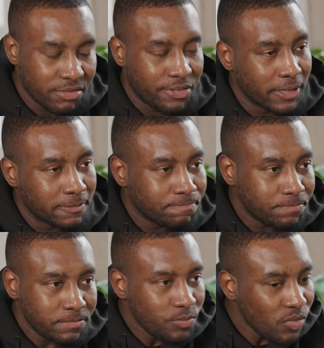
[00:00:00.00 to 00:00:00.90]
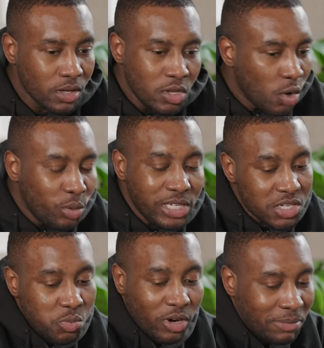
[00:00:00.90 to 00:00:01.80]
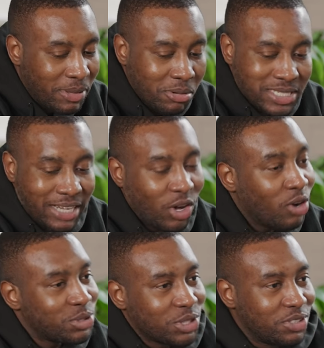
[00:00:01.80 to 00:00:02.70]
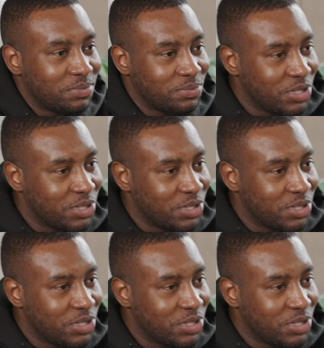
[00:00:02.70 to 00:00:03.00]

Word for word: That's the thing. Like, we just wanted people to have the option.